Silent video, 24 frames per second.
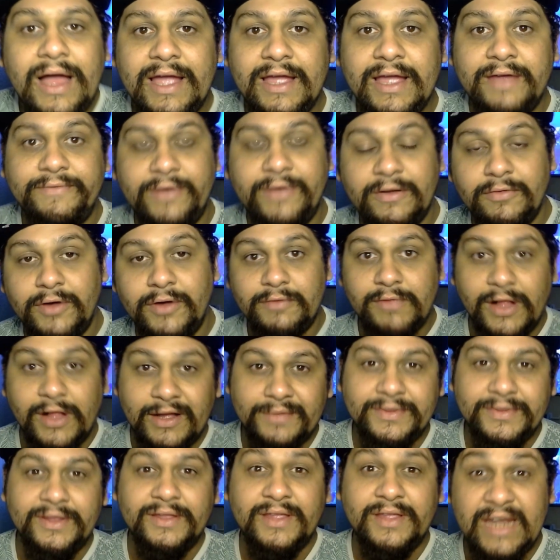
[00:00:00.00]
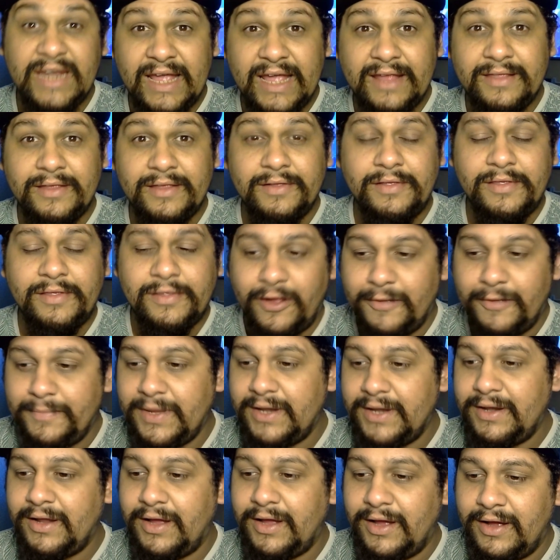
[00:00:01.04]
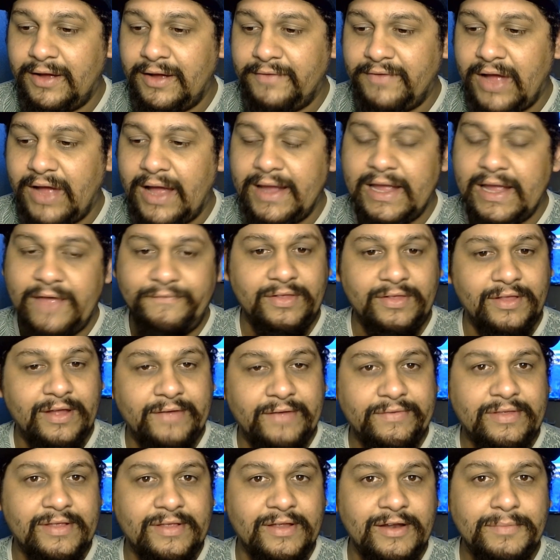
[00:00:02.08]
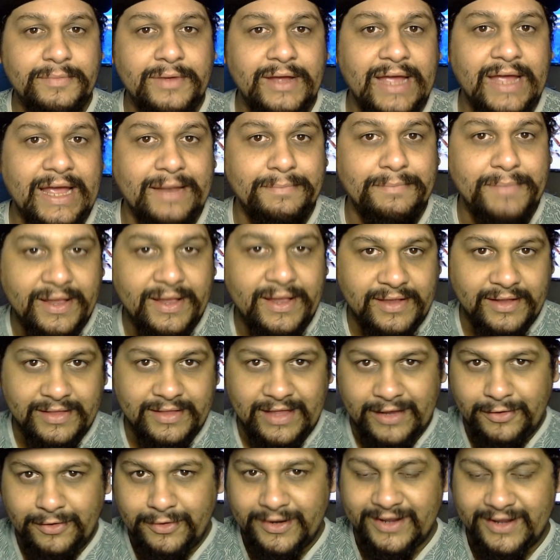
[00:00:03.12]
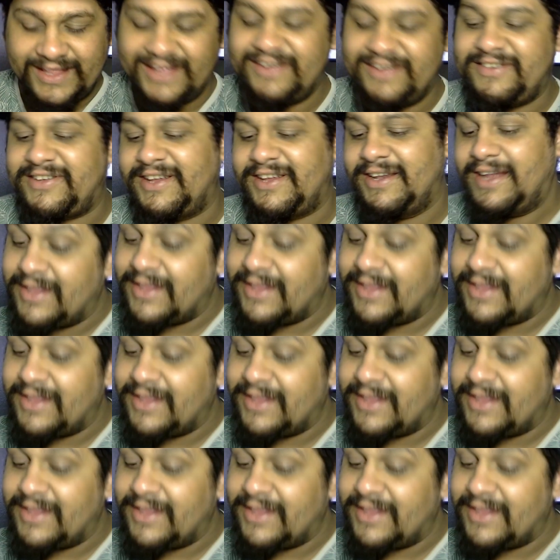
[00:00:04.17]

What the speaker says: everyone, welcome to today's installment of IF and Love Cinema and Mes De Terror edition.